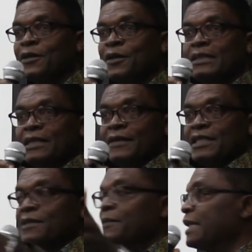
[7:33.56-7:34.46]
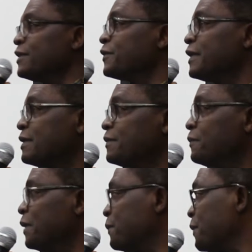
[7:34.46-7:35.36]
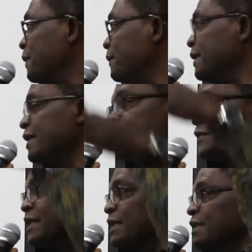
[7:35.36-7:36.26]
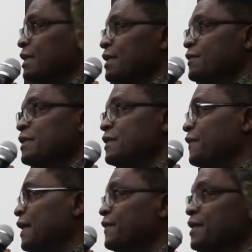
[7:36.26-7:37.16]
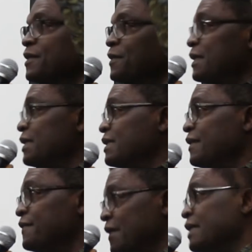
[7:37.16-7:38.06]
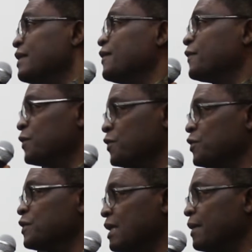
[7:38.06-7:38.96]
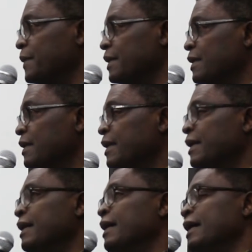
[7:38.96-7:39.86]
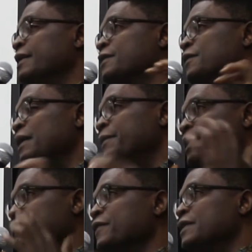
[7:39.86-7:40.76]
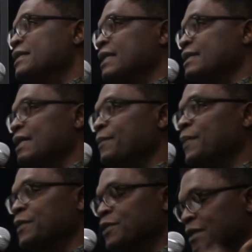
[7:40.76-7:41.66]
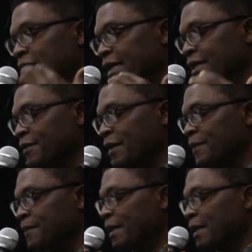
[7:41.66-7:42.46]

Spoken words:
your generation might do it, but probably it will take another 25 years or 30 if any of those should happen. And so let me give you this example so that I can wrap